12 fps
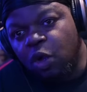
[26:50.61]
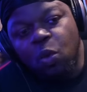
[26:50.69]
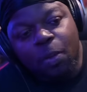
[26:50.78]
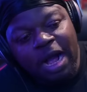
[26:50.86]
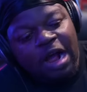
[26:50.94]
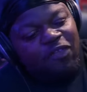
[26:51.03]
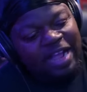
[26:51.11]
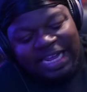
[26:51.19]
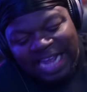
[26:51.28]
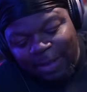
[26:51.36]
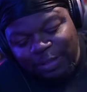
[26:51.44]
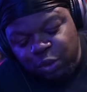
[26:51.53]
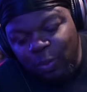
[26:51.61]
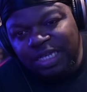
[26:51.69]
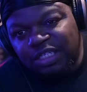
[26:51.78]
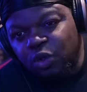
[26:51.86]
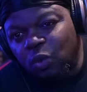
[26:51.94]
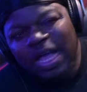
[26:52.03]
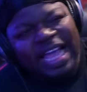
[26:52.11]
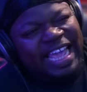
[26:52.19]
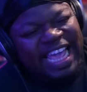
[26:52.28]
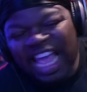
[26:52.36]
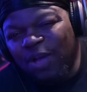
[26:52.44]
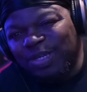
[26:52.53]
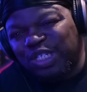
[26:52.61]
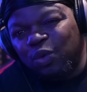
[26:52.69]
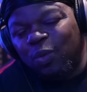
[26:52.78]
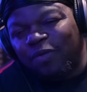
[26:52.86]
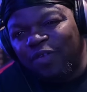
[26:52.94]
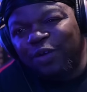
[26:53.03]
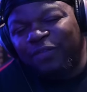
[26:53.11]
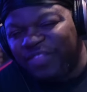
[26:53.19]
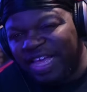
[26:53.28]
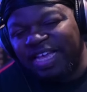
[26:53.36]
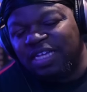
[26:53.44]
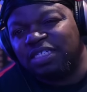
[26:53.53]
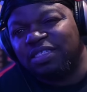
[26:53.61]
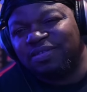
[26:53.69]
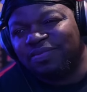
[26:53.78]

My granddad was 22. He was doing real things.